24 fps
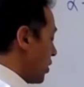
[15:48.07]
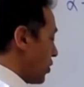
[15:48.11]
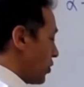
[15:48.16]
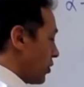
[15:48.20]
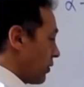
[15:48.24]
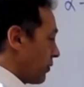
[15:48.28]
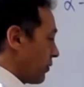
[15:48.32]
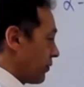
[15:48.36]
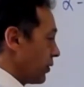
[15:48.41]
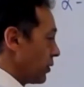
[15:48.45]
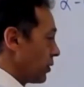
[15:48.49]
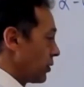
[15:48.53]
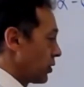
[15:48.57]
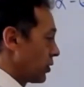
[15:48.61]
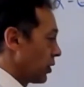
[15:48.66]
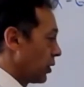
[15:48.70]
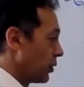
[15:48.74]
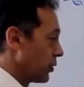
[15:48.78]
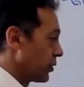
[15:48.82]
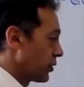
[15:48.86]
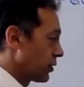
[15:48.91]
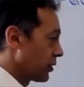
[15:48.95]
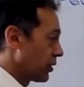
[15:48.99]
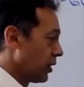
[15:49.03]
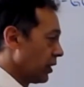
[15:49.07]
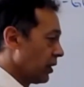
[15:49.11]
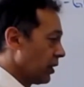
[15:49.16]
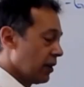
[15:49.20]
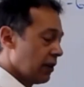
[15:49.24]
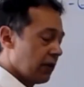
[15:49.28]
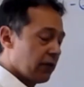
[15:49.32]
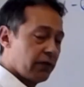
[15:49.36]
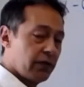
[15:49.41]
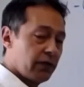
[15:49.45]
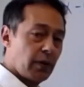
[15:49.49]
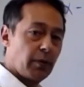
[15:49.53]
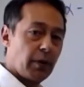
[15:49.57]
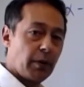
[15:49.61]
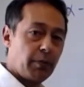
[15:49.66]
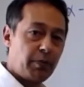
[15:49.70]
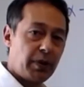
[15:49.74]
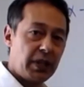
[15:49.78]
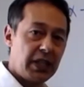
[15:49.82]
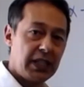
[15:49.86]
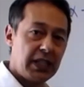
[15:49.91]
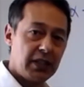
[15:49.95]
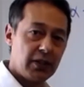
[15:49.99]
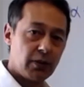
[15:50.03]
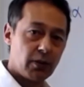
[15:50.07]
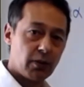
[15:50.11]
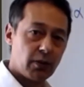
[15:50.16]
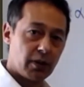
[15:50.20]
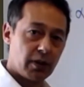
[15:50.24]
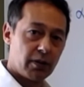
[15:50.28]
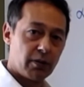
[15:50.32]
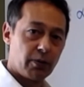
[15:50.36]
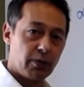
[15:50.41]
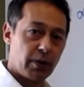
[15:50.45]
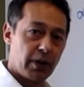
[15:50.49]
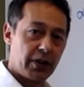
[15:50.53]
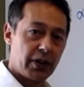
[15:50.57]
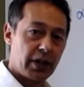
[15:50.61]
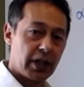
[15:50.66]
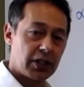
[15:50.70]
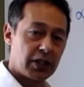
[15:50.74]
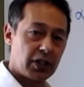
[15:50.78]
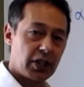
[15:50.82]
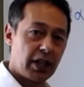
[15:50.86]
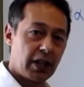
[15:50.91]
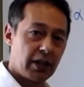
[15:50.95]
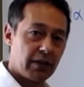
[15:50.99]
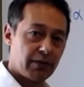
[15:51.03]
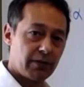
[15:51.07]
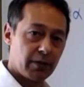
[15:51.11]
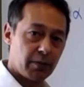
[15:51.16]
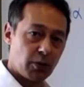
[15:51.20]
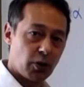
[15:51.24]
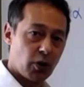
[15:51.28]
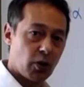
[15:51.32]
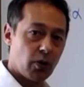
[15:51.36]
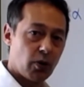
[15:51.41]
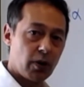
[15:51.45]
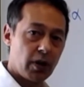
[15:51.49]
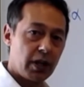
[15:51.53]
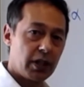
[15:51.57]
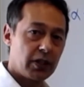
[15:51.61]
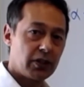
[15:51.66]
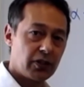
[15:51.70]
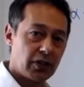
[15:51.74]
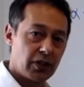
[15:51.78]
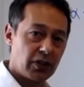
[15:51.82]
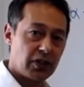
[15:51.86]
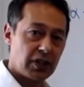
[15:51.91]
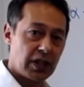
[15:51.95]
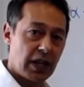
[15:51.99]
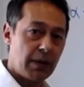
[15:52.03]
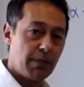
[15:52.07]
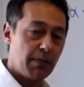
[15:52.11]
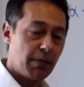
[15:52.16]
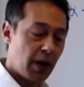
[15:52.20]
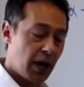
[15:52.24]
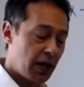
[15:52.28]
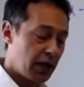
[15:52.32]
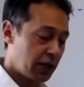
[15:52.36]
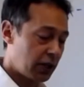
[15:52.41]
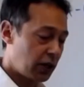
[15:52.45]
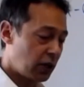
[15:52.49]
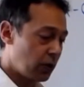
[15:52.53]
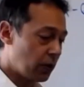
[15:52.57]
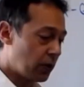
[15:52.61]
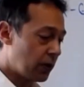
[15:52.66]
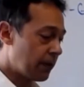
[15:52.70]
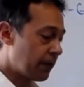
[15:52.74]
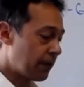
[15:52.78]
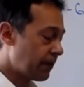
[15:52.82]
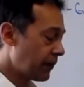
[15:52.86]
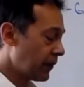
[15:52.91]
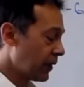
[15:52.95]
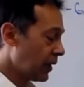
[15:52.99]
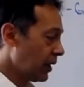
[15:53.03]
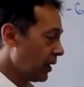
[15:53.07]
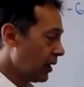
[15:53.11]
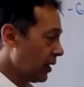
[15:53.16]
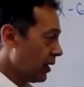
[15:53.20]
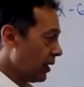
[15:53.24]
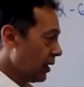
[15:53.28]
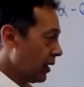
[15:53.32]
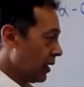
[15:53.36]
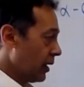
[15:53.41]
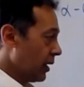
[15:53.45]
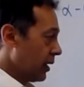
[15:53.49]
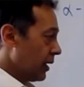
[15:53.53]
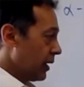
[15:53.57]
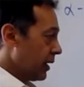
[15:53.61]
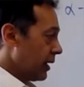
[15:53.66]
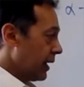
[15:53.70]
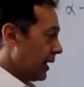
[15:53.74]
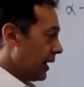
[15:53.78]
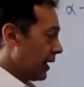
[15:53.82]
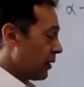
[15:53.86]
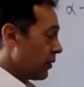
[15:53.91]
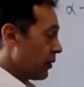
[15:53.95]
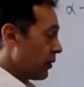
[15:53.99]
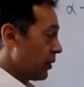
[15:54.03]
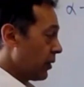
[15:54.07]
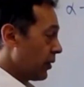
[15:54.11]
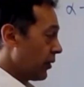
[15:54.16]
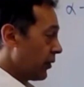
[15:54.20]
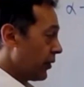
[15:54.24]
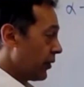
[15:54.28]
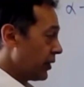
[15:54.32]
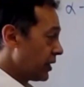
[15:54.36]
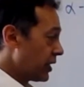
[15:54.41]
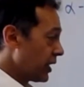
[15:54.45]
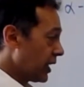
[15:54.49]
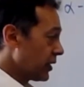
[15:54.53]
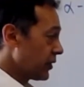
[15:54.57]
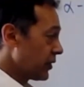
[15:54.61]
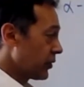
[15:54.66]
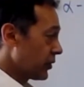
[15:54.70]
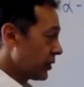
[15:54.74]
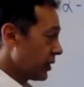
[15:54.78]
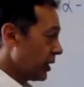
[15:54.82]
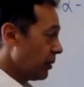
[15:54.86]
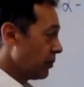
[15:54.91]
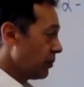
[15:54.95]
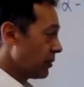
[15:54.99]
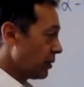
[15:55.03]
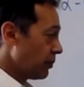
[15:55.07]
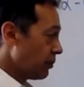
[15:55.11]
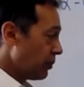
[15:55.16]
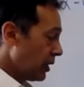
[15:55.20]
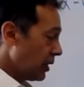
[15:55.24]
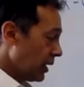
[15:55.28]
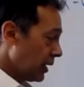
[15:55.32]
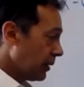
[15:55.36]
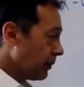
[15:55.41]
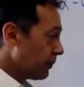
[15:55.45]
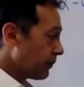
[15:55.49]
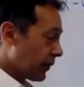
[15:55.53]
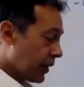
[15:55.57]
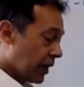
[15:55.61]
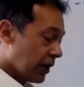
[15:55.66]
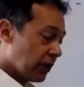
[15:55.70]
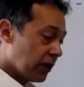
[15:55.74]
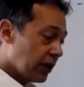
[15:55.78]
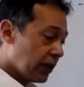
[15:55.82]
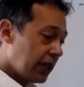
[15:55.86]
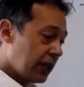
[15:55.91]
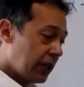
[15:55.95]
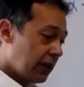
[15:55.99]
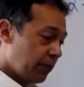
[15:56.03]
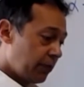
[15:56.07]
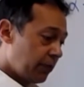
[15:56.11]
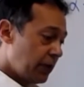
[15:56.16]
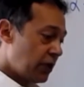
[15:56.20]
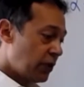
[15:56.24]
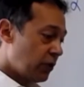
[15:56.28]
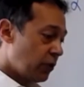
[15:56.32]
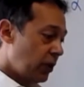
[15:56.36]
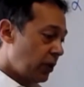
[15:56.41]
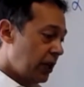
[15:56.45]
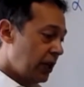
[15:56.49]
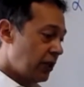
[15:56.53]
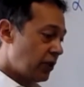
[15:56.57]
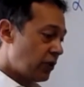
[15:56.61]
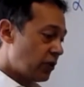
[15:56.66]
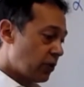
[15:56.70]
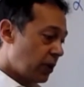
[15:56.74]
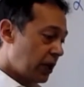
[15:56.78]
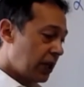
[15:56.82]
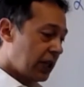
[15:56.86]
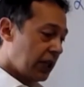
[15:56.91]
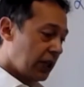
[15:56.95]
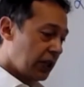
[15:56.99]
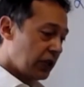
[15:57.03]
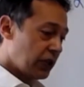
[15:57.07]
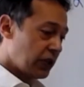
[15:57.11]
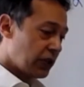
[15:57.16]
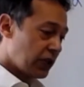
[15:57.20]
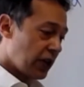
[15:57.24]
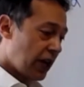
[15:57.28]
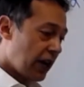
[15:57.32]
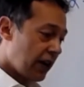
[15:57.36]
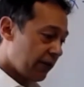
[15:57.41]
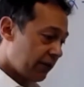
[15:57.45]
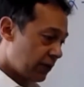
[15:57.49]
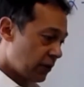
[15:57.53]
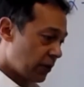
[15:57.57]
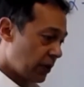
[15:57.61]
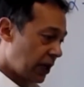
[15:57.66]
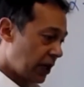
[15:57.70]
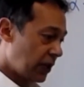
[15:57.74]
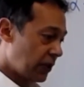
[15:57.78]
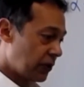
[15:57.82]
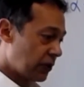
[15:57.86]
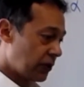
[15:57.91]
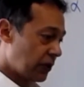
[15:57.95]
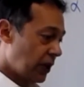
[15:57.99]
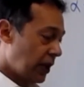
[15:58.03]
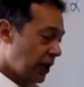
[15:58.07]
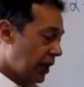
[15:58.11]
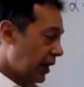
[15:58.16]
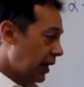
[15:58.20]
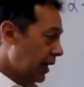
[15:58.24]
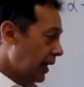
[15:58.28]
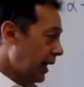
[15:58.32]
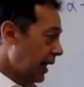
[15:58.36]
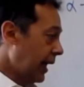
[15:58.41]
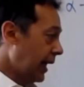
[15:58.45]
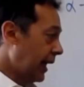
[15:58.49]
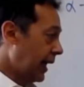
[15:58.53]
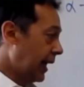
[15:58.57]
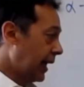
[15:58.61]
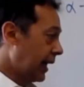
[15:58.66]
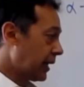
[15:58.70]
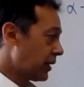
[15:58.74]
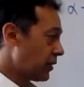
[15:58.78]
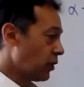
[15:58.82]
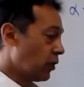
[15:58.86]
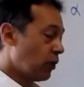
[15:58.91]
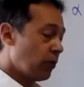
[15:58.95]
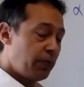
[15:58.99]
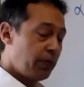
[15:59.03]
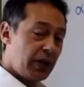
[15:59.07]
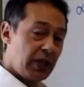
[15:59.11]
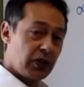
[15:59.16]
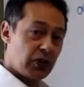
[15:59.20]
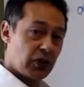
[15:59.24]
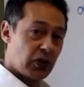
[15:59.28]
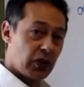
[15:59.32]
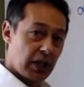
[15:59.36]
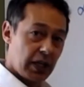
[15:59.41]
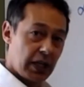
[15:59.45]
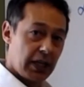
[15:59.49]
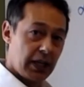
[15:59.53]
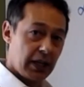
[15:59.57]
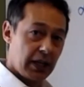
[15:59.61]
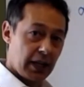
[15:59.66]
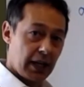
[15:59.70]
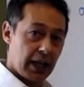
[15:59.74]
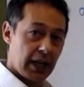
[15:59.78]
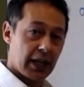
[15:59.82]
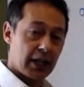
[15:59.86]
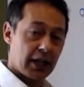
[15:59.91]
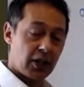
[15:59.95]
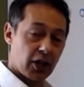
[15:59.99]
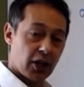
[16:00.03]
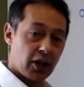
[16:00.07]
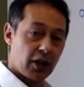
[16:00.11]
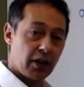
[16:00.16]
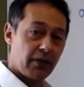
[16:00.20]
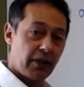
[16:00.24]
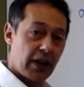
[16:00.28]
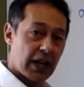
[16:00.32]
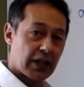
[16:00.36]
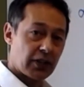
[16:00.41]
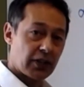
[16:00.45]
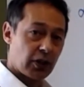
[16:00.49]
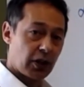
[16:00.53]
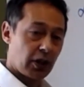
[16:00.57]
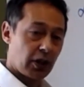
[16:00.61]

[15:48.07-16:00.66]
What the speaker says: fructose from a beet or whether or not you get it from corn, it's the same molecule. Now, there does seem to be a link between drinking soft drinks and obesity and cardiovascular